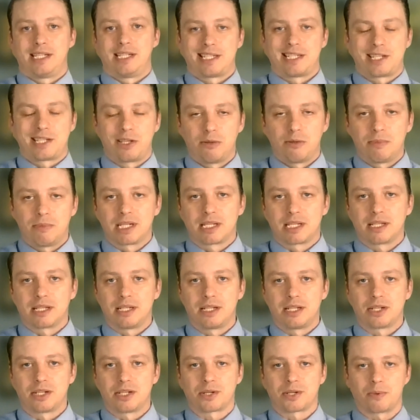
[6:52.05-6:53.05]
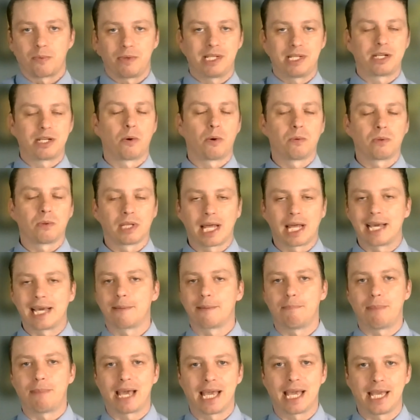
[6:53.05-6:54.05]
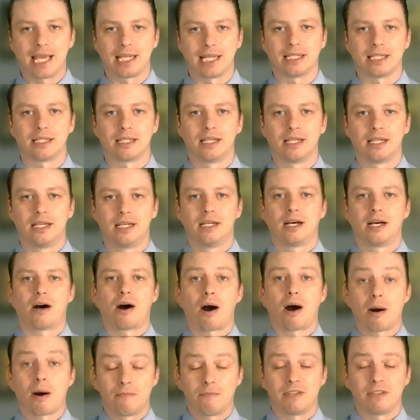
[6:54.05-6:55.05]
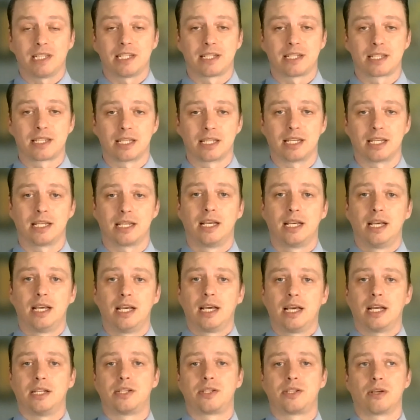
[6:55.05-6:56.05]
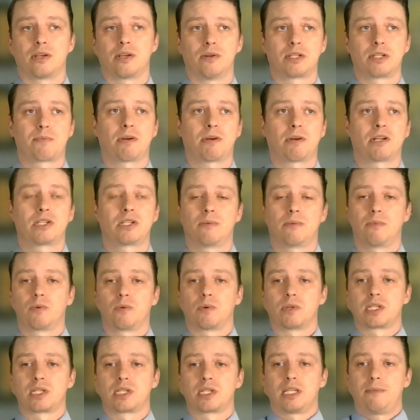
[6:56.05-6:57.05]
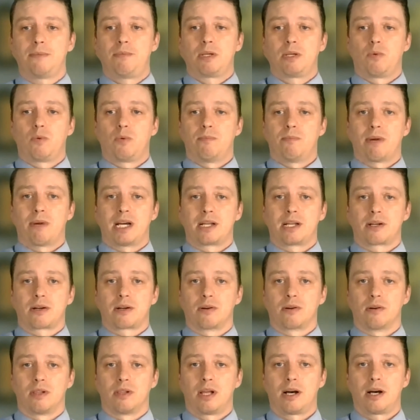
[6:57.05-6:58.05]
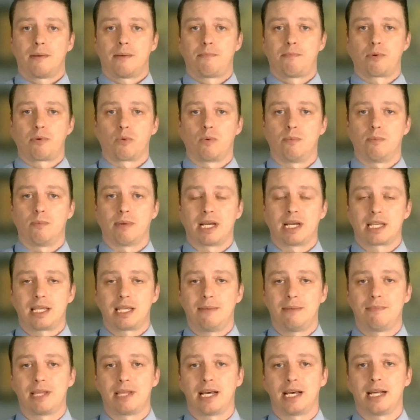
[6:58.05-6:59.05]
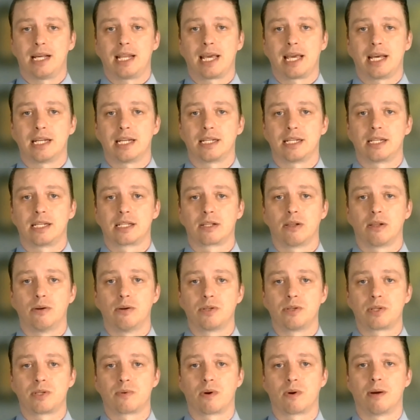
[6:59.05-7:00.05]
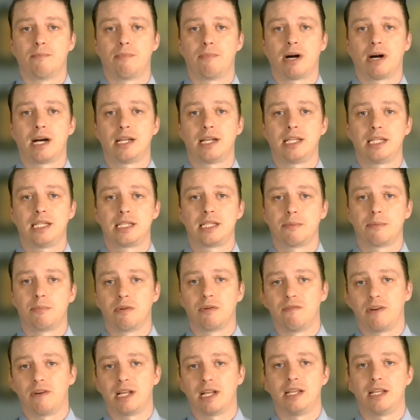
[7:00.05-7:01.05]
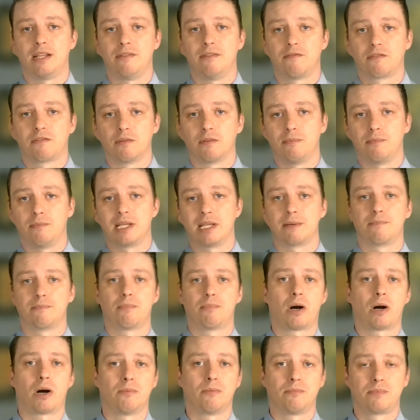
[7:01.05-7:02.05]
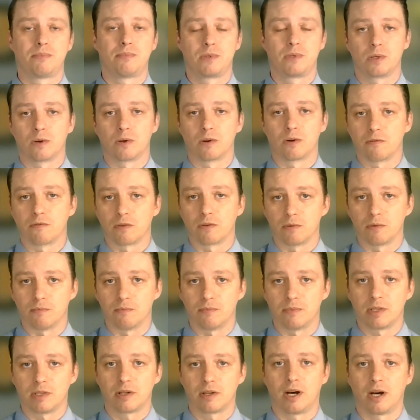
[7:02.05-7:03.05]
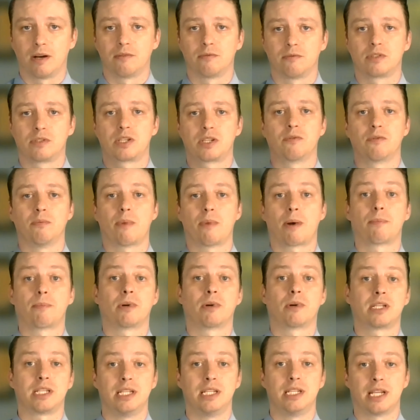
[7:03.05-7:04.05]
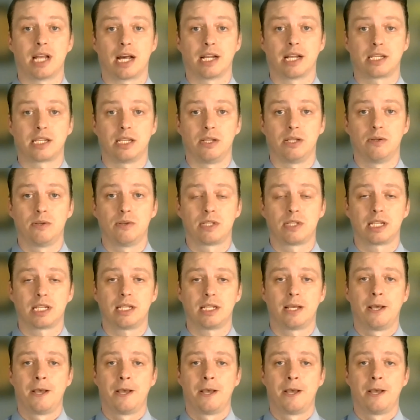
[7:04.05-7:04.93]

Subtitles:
It's human condition. We don't like pain, obviously. And so especially when we're sleeping, we might curl up, or we might keep that hand close to our body to prevent it from being bumped, or from to remember not to use it.